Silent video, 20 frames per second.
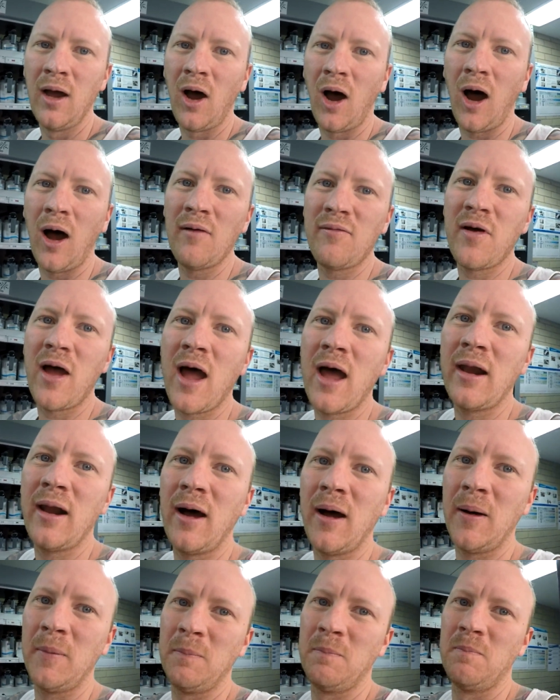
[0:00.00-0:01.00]
I've had
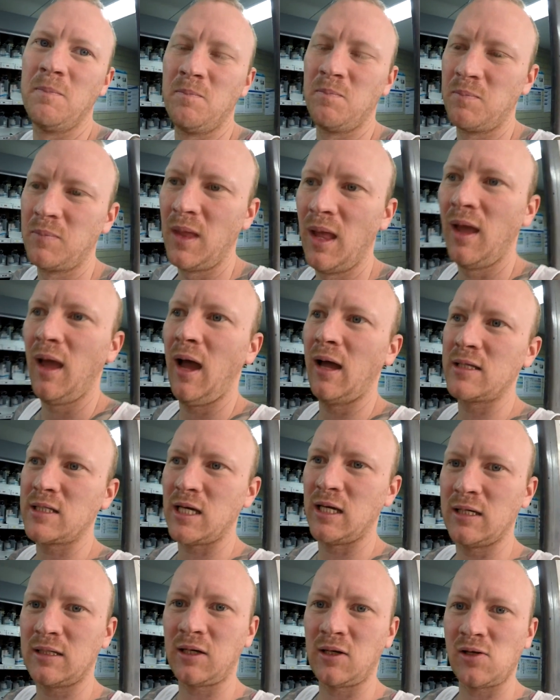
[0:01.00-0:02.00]
a
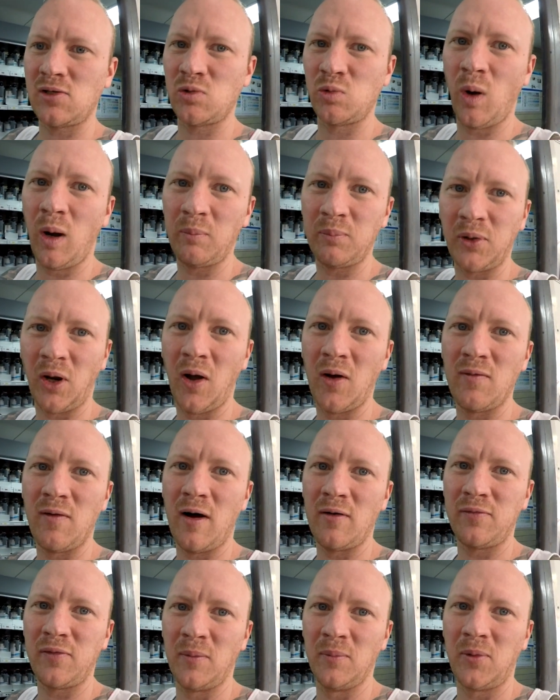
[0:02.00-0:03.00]
tinter swapped
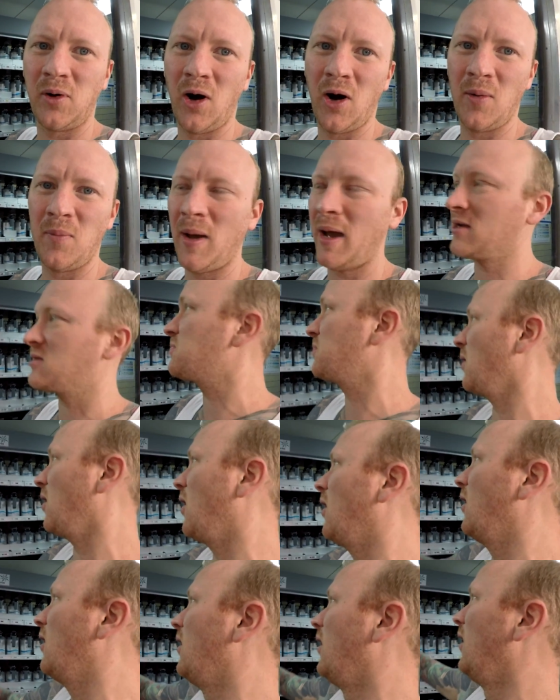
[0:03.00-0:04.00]
over from Chromax
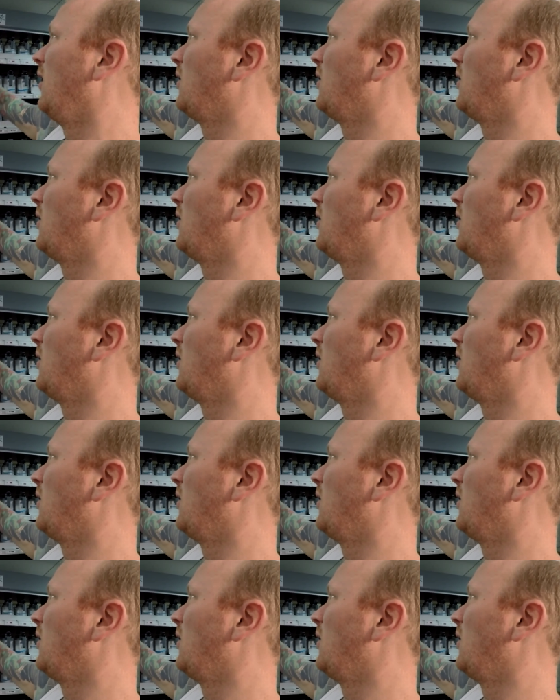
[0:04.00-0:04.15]
Pro